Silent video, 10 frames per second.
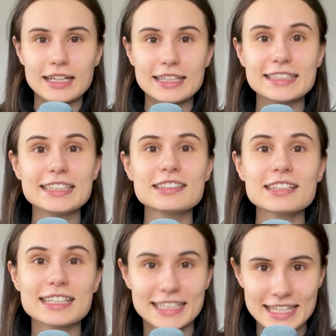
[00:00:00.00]
And here
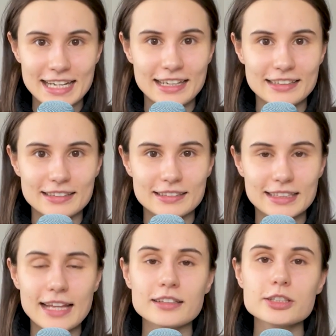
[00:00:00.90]
again,
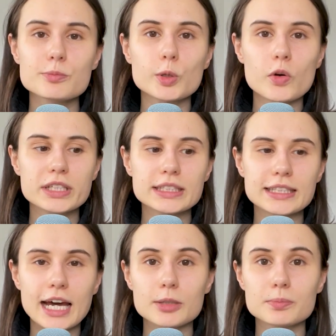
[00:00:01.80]
calendar blocking
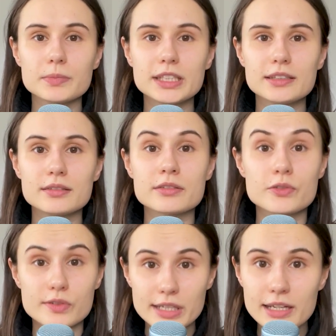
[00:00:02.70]
helped me
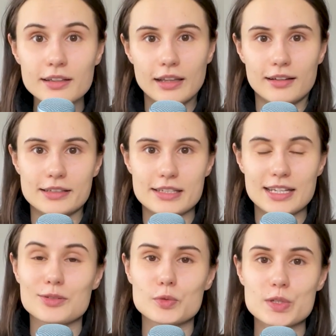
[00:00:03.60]
realize
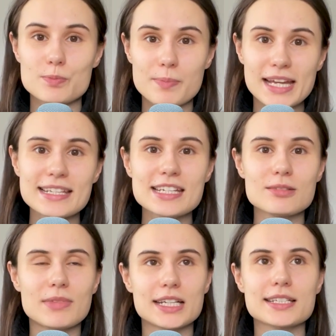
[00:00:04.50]
how I was
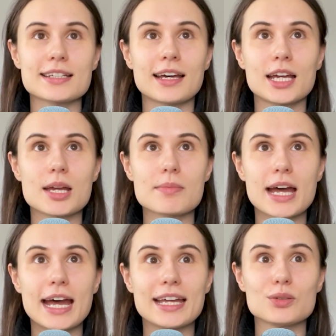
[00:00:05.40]
spending my time
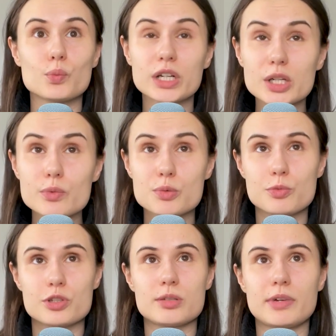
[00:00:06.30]
and where I was
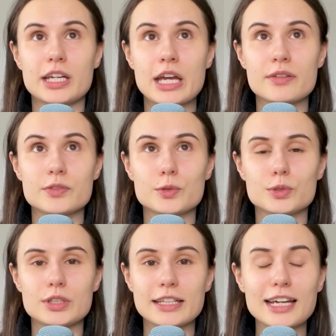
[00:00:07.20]
putting my
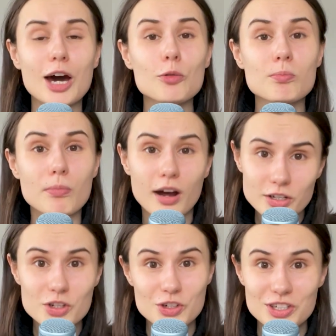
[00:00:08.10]
effort and how
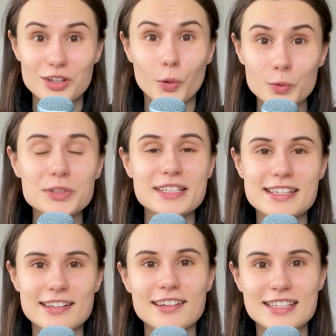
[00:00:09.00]
much all
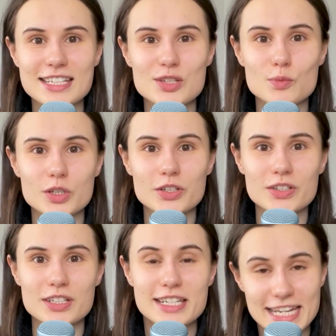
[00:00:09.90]
these tasks
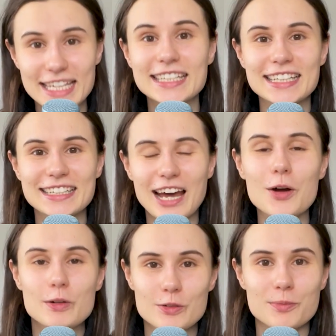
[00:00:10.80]
were taking
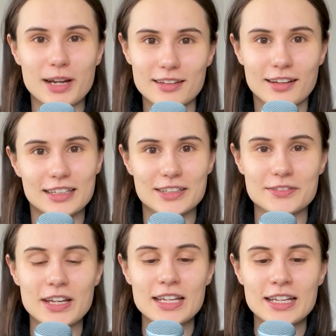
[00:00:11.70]
out of my
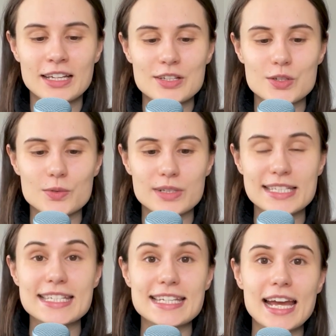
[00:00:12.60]
life. So
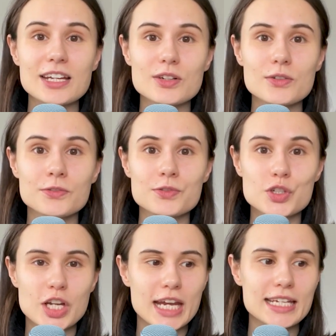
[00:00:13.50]
instead of
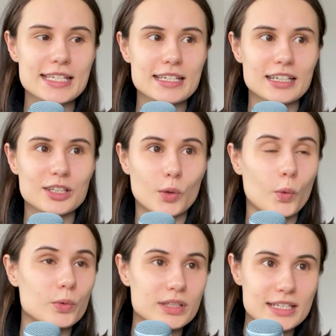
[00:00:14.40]
chasing
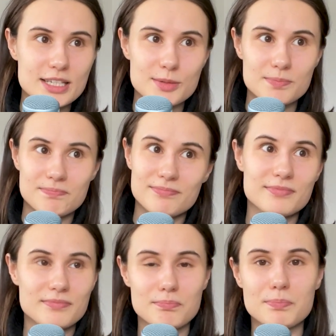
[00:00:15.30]
all these
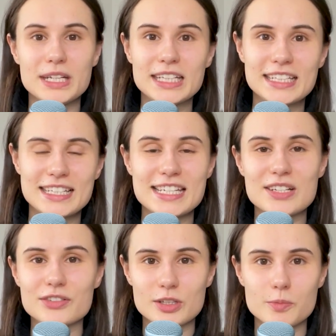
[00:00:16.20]
big
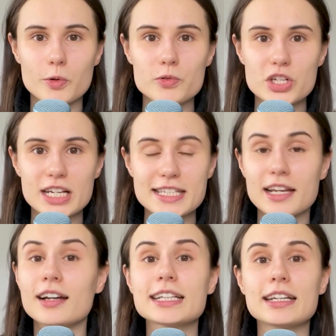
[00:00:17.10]
different projects,
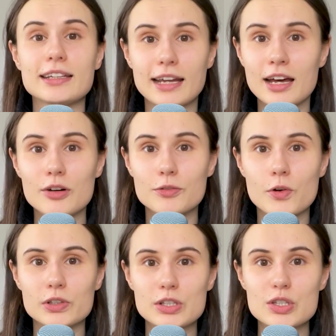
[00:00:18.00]
I can now
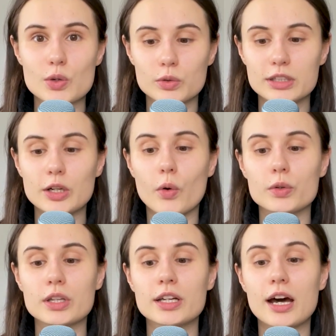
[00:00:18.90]
focus only
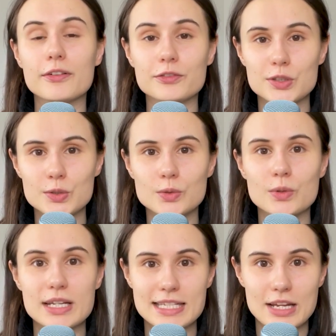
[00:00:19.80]
on a
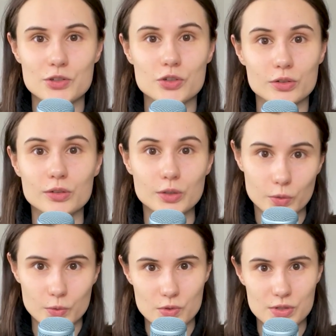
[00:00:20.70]
few essential
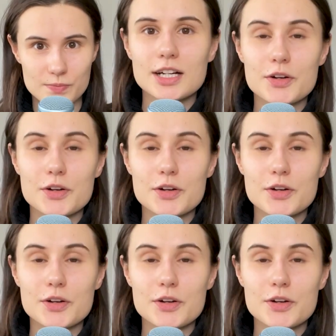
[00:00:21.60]
goals.